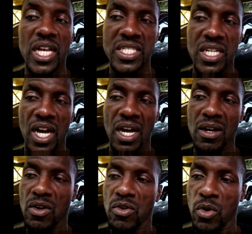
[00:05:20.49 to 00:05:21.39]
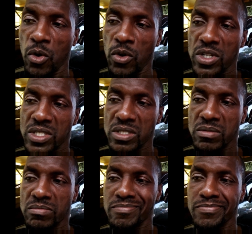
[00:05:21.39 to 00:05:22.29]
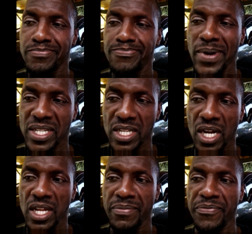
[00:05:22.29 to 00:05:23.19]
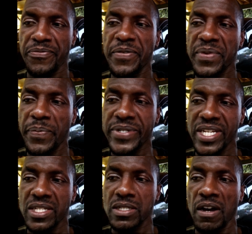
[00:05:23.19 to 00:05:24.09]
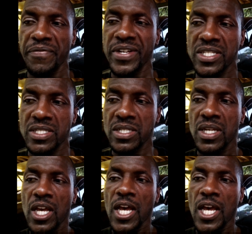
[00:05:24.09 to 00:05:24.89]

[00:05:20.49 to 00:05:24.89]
Oscar grows practically 50% of its